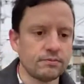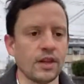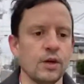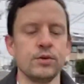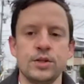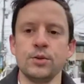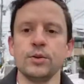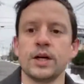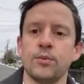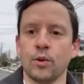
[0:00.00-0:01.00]
who do
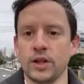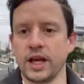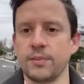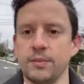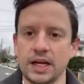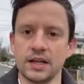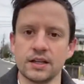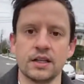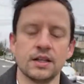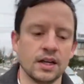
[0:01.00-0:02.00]
look more like me,
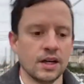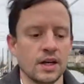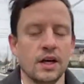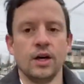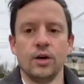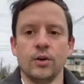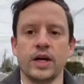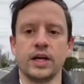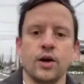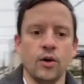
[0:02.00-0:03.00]
who
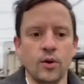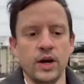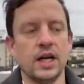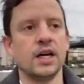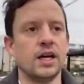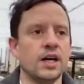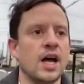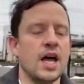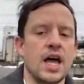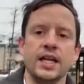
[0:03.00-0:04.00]
can go
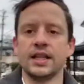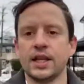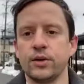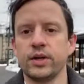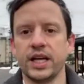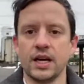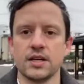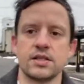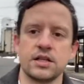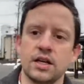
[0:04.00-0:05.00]
and literally
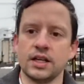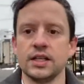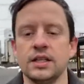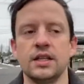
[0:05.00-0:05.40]
assail